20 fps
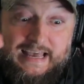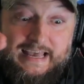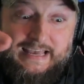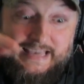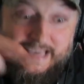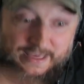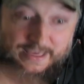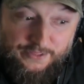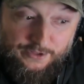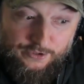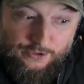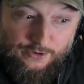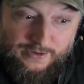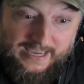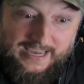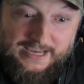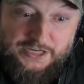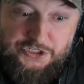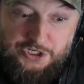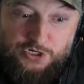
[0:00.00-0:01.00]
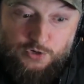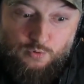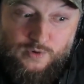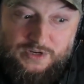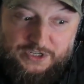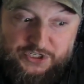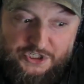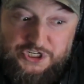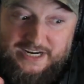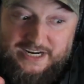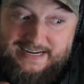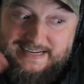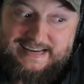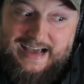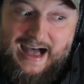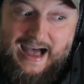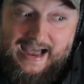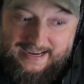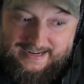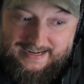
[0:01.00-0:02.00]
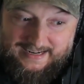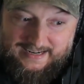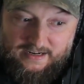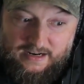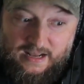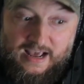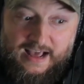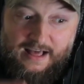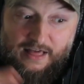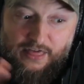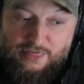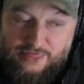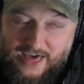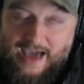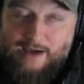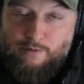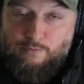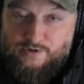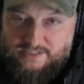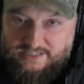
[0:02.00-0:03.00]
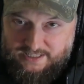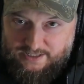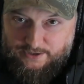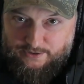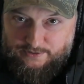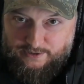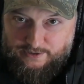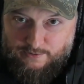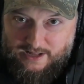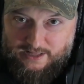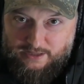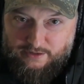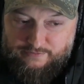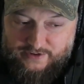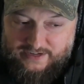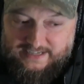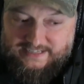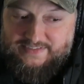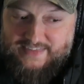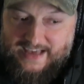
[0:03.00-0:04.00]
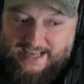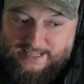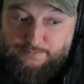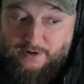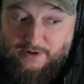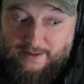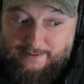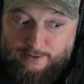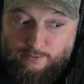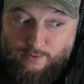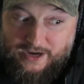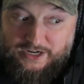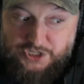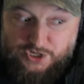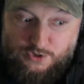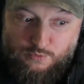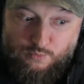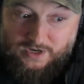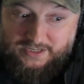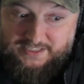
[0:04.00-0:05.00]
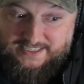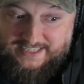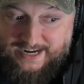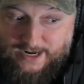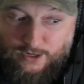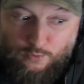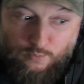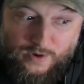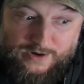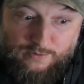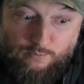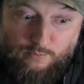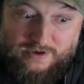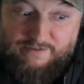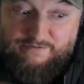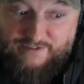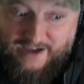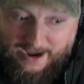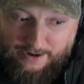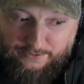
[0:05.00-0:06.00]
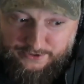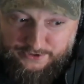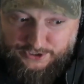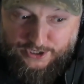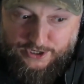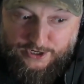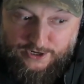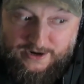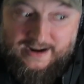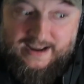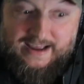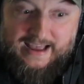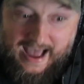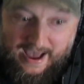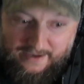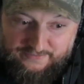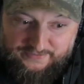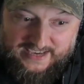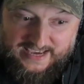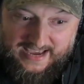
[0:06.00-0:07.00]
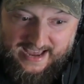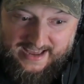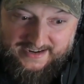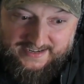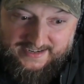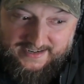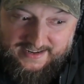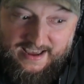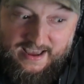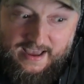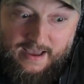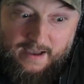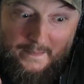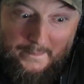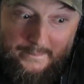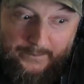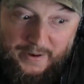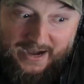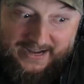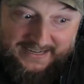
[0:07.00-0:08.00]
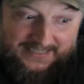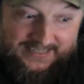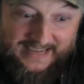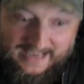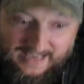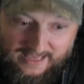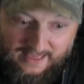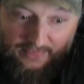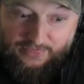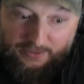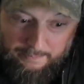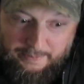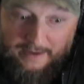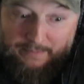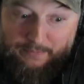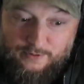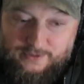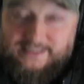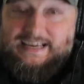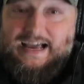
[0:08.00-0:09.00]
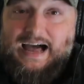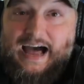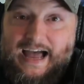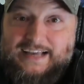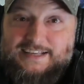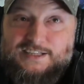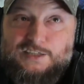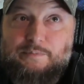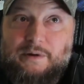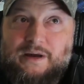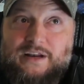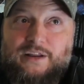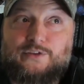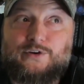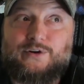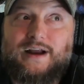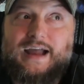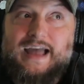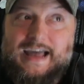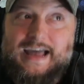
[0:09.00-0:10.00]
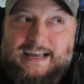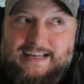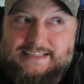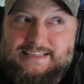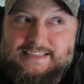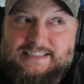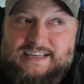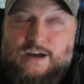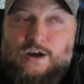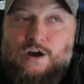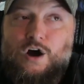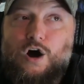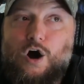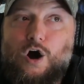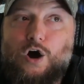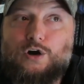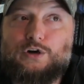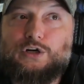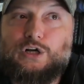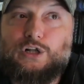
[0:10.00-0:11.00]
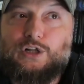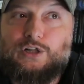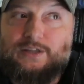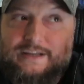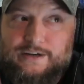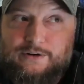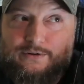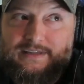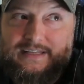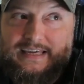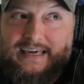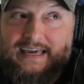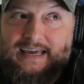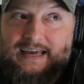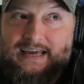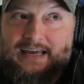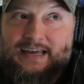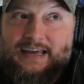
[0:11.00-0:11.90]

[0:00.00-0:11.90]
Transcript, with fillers: in the location in which she died in. That was clearly relevant, and that's probably why she was there when we found her at the end. But the people with the eyes spun in their heads are clearly